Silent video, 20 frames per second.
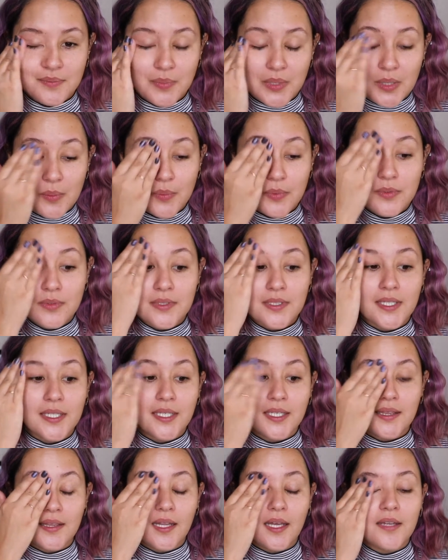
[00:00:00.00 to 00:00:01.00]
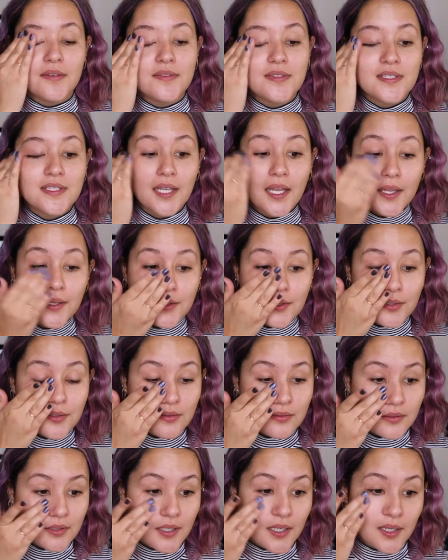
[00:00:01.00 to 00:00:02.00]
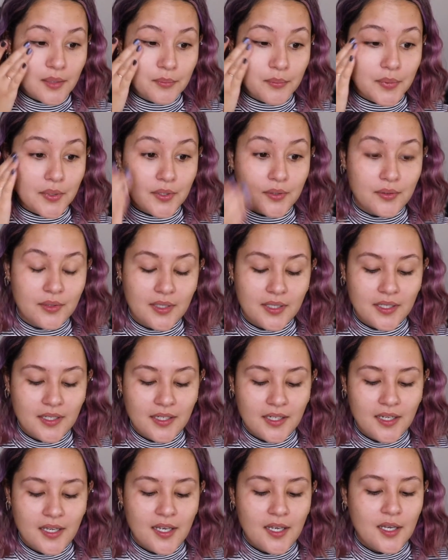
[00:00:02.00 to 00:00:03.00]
people's like lifestyle and beauty